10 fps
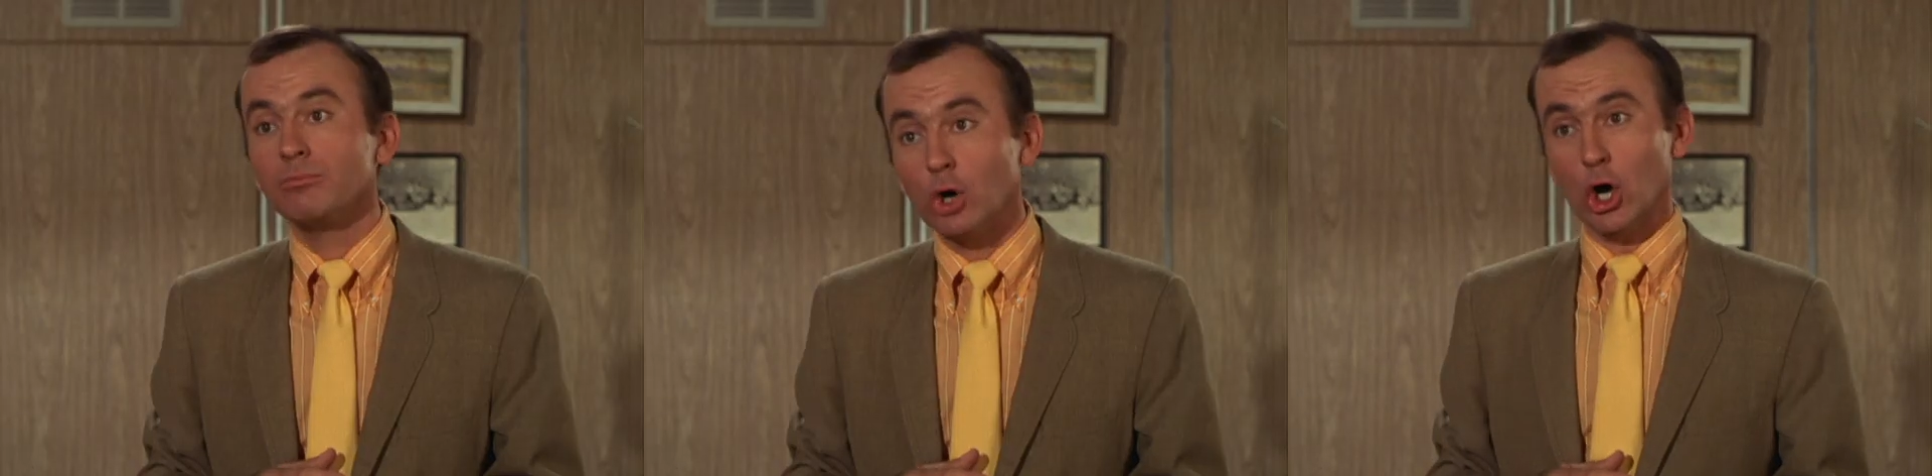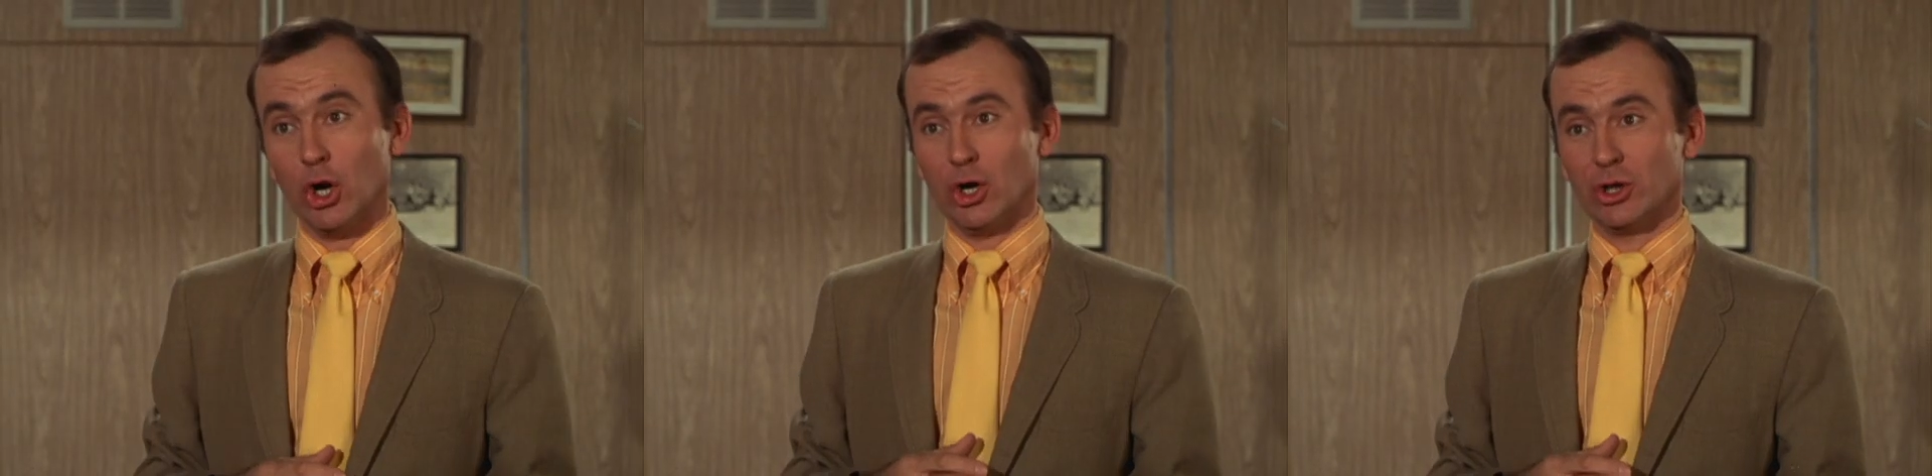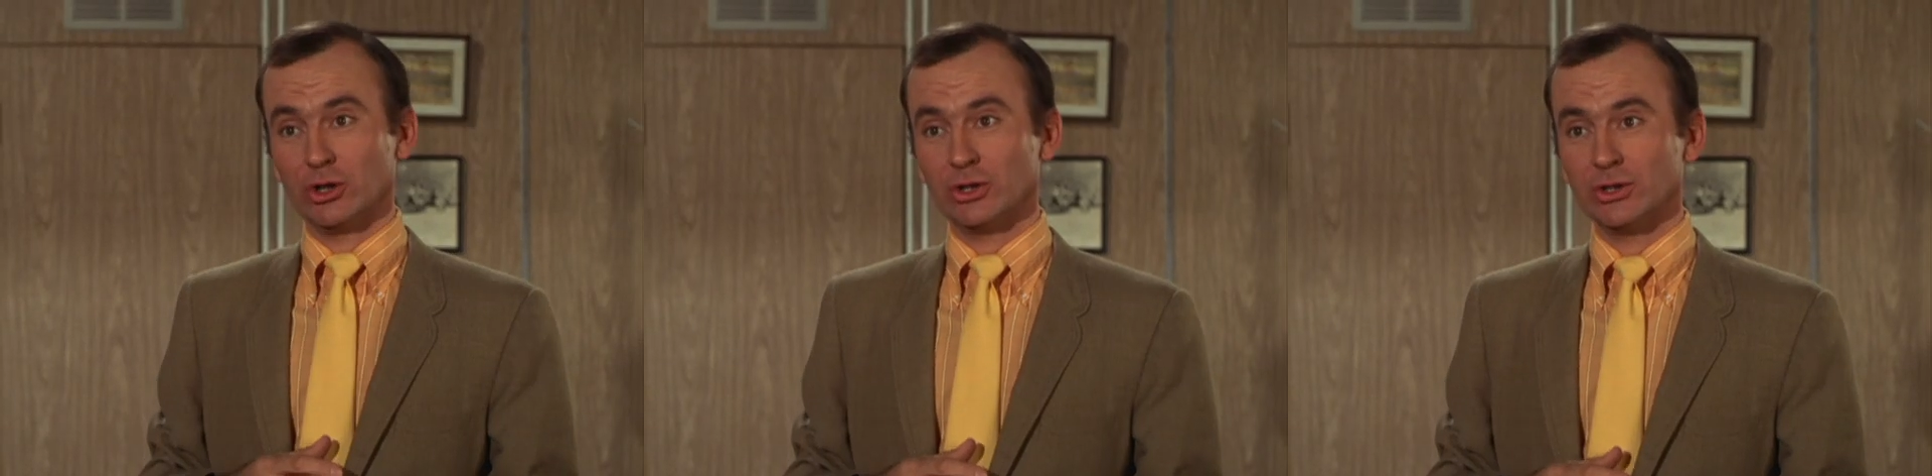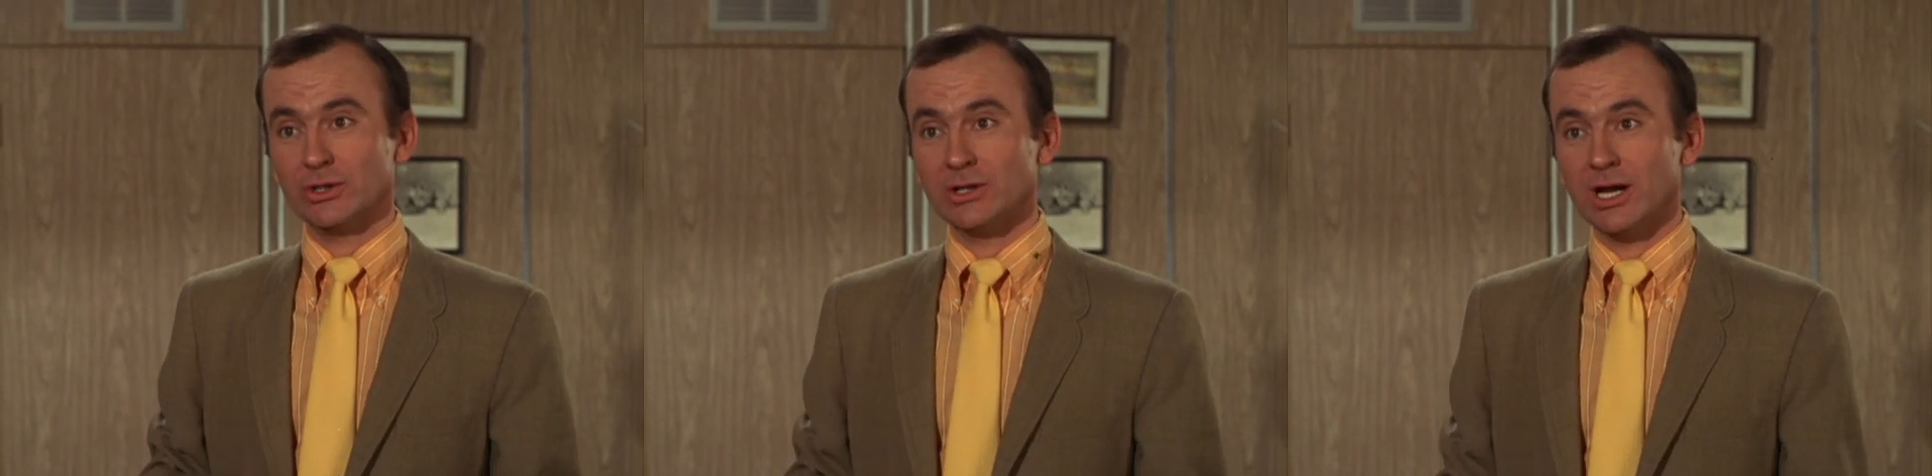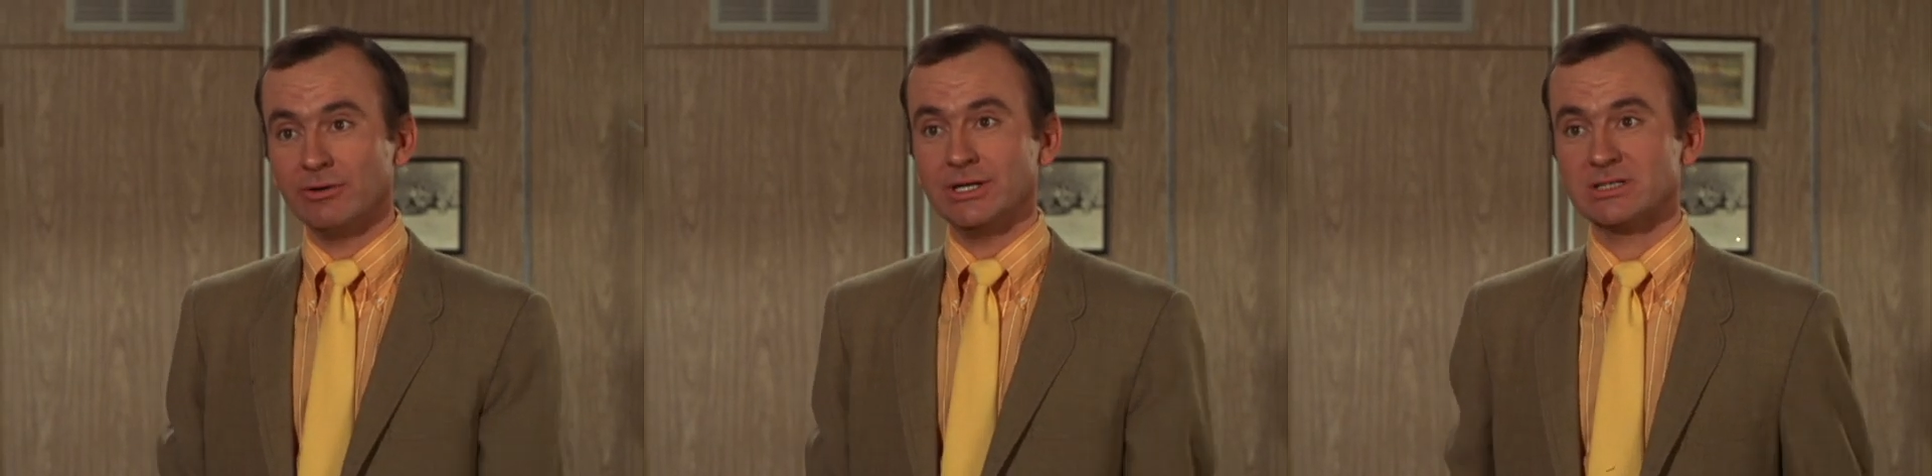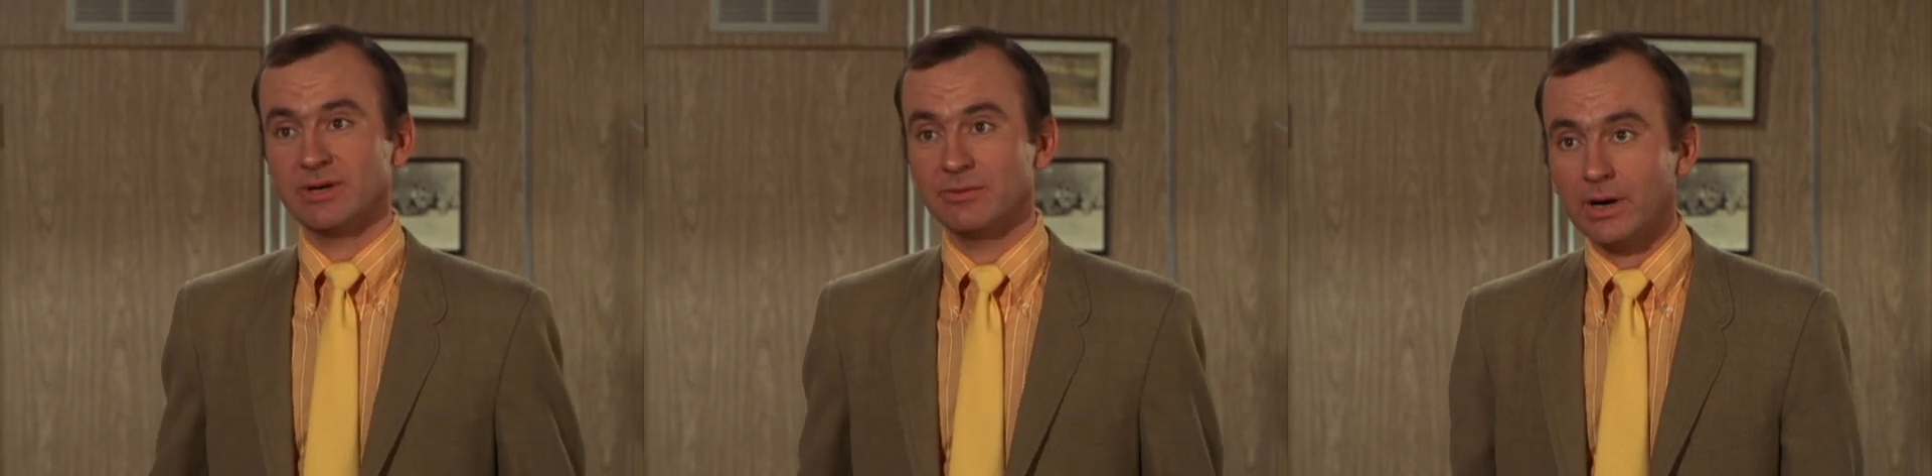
Pull. I reached in my